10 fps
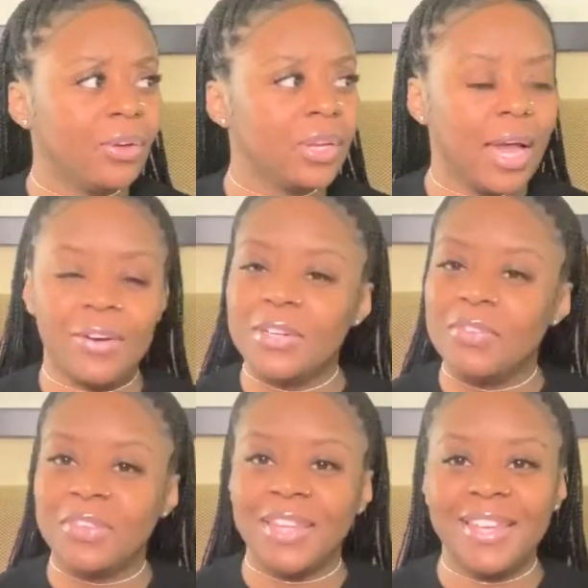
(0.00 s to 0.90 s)
I don't
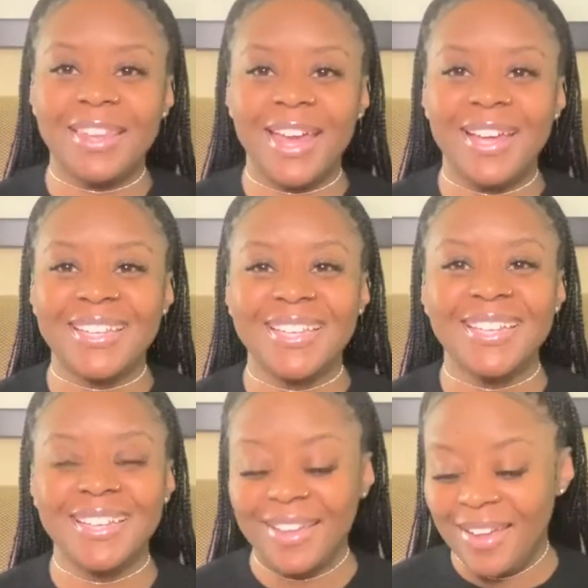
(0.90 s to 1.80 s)
even think
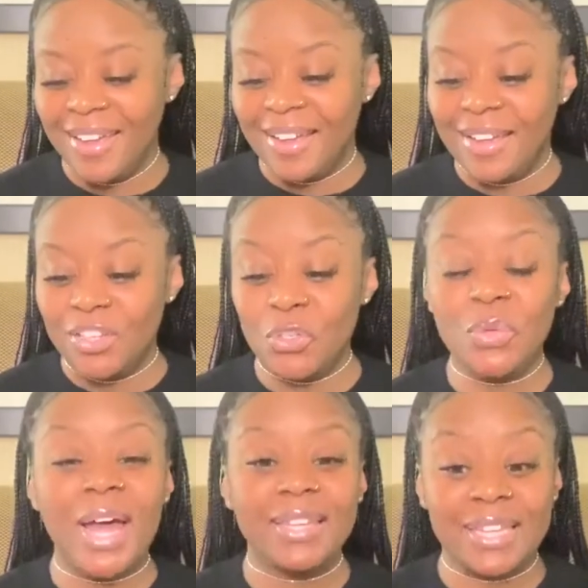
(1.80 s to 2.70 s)
you
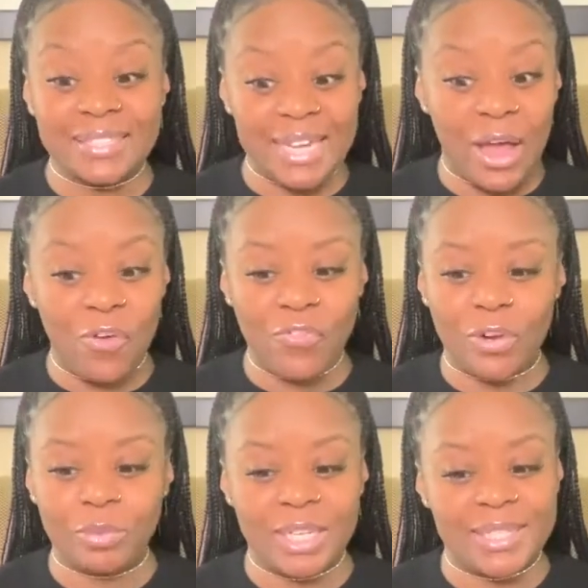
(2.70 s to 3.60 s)
got let down
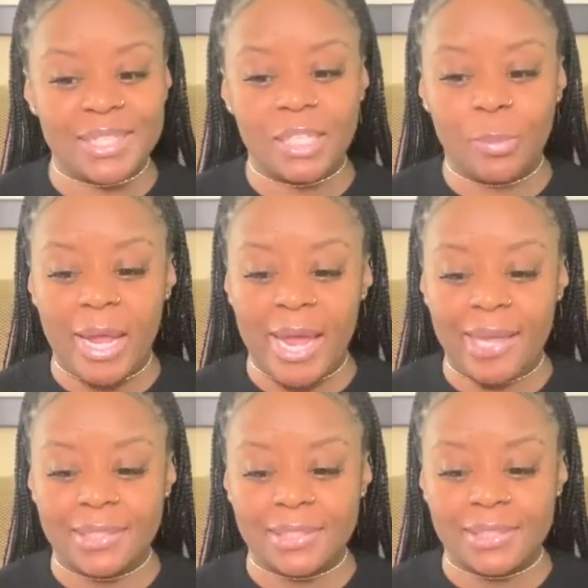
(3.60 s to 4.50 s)
from things in the
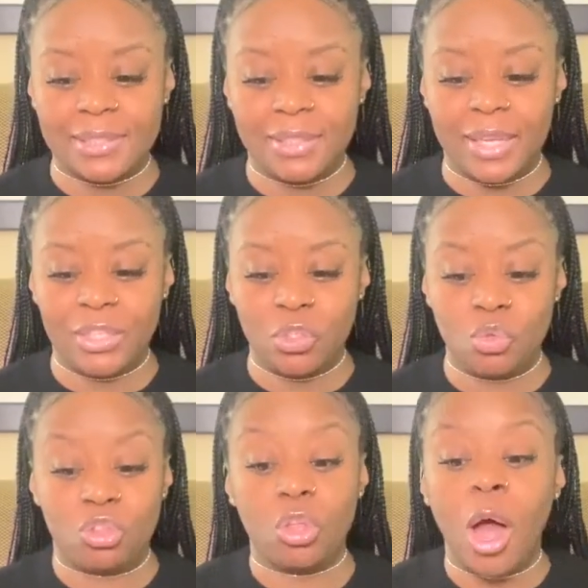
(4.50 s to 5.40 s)
past that you
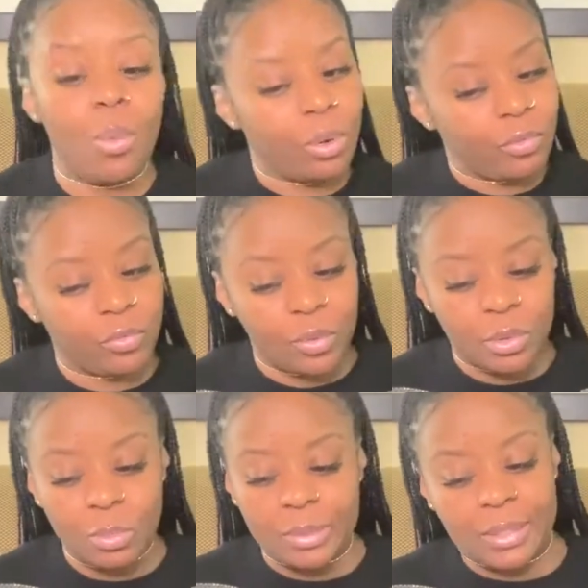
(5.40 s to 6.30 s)
thought would fulfill
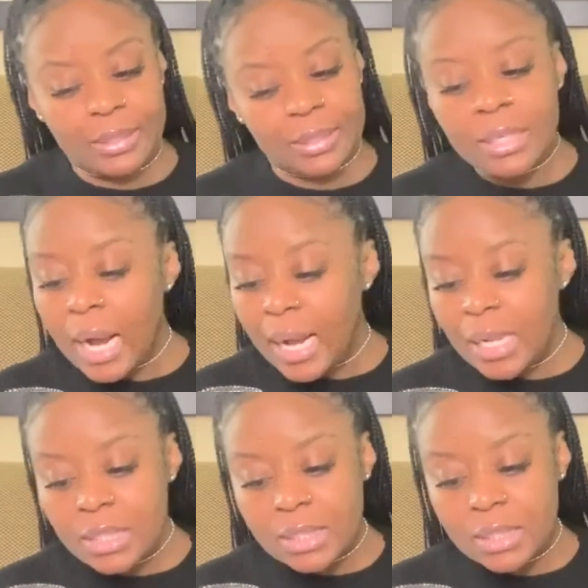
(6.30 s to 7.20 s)
you, but they did not,
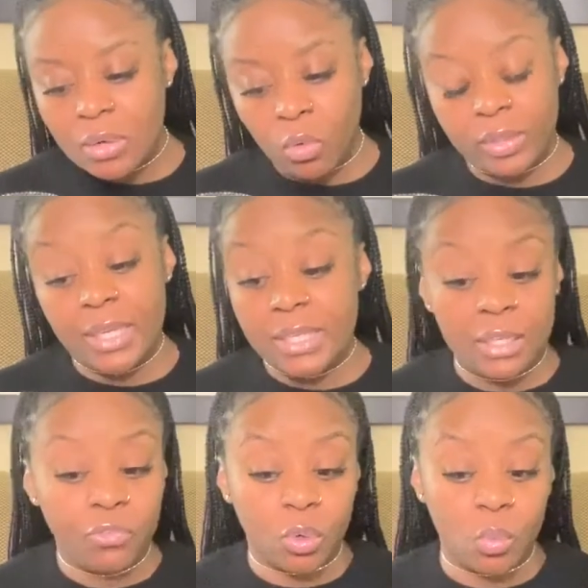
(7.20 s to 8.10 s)
or they
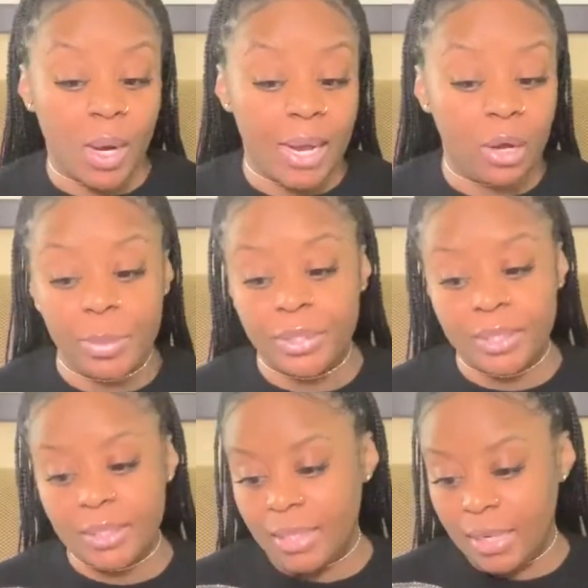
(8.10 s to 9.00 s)
did for a while, but it
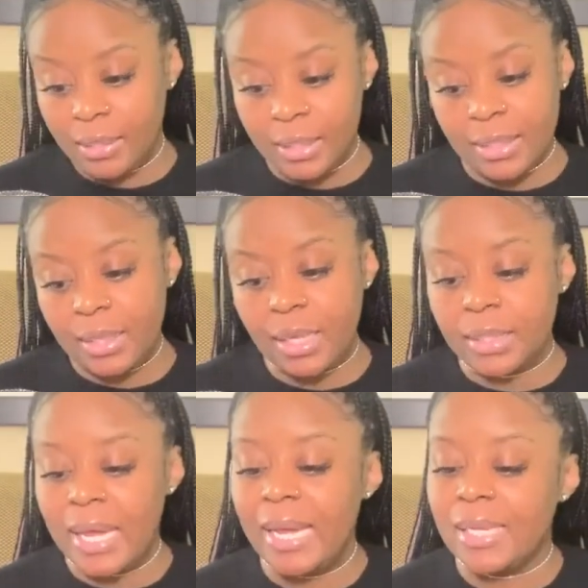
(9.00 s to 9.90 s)
did not
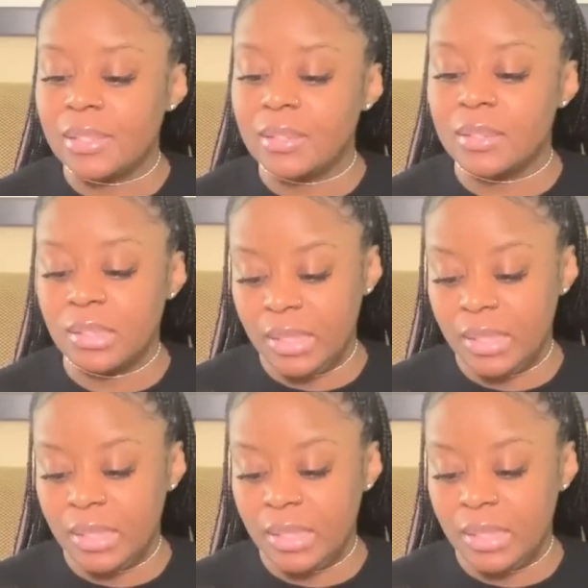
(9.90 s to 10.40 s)
last.